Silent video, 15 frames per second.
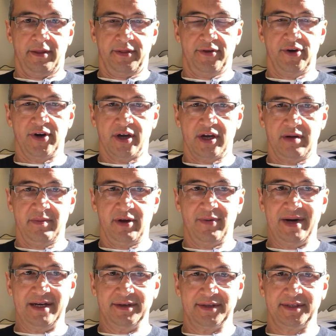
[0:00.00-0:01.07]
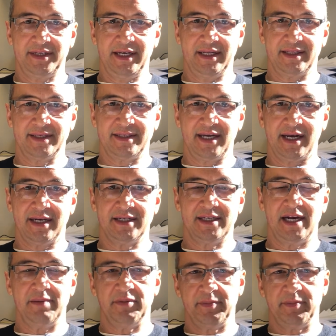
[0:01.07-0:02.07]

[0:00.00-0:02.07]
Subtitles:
they're not going to be around to see it the second time.